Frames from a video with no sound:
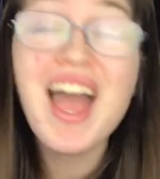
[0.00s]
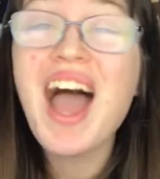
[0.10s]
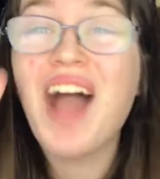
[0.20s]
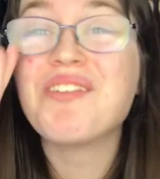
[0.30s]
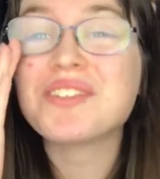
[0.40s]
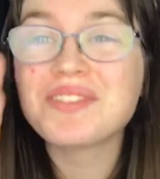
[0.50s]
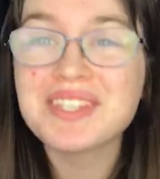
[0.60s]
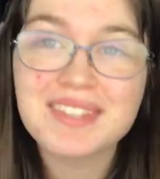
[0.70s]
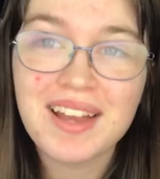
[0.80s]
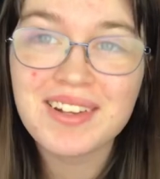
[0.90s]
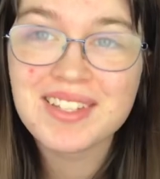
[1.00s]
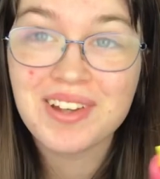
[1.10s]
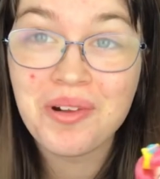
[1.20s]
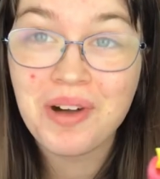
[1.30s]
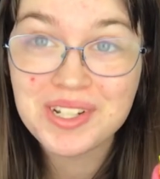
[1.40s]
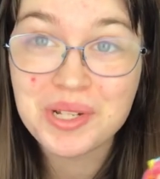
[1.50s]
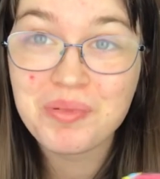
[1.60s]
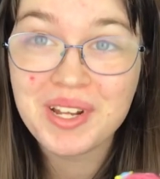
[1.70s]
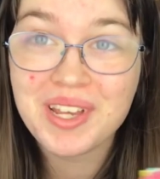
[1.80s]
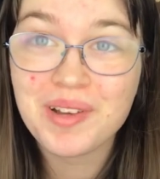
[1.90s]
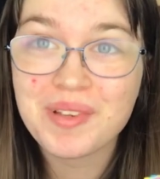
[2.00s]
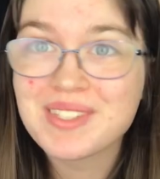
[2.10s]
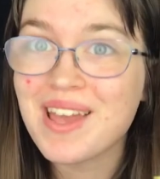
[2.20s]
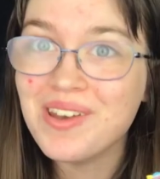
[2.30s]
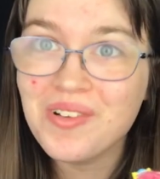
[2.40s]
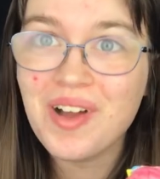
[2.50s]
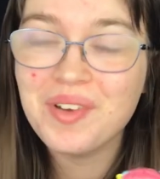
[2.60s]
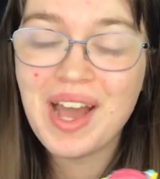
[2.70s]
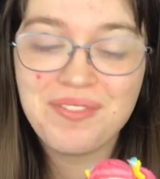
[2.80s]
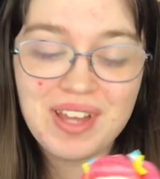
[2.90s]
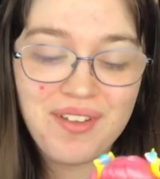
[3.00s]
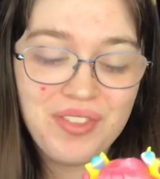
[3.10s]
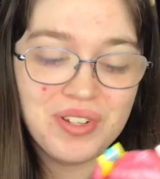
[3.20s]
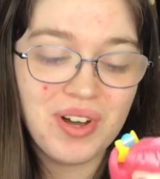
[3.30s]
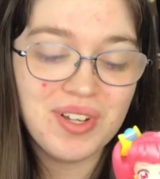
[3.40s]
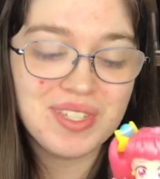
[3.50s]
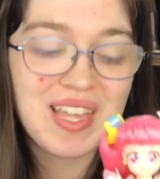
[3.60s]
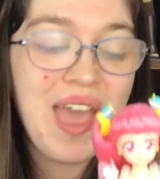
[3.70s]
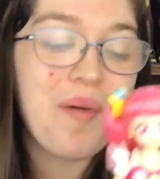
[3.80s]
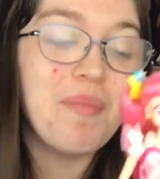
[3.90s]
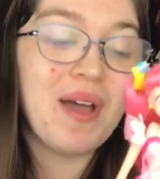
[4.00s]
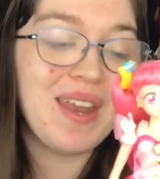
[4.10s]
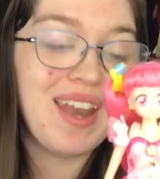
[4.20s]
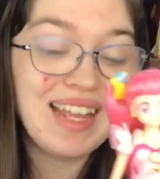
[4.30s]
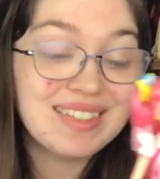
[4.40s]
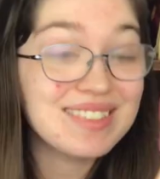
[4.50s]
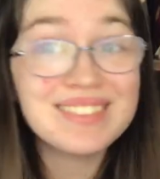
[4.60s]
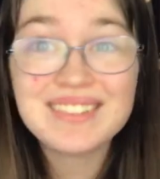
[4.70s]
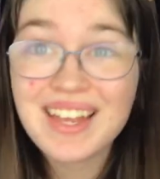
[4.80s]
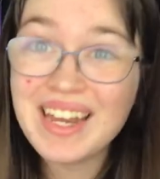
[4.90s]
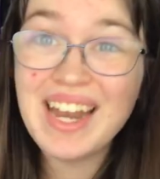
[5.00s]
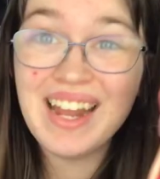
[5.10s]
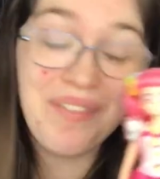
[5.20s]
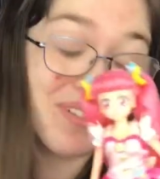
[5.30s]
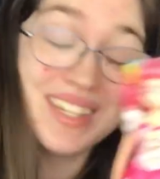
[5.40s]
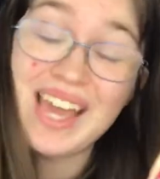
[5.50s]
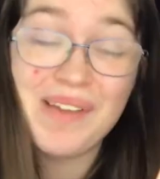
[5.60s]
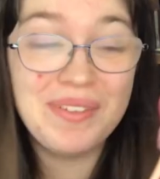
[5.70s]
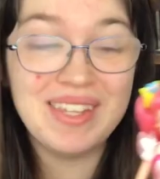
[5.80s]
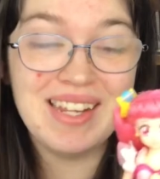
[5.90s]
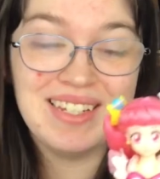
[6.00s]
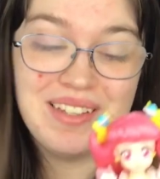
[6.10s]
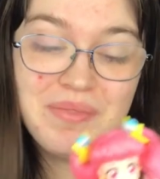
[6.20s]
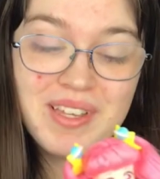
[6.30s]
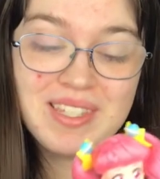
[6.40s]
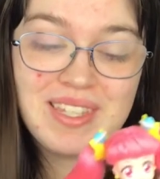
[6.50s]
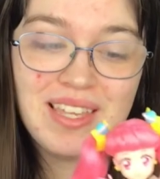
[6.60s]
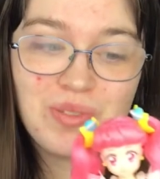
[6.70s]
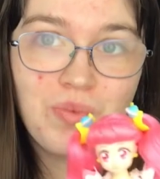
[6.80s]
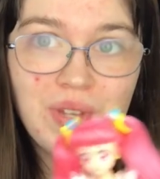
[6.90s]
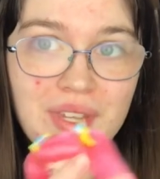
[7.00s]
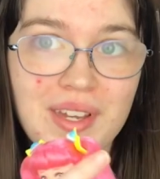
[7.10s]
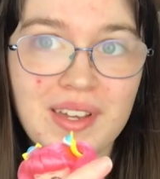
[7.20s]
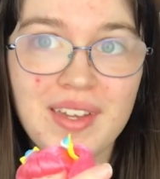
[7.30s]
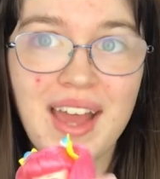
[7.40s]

I was really scared to start watching Pretty Cure because I knew I would have to have the dolls, but I'm really happy that I did because it's really good.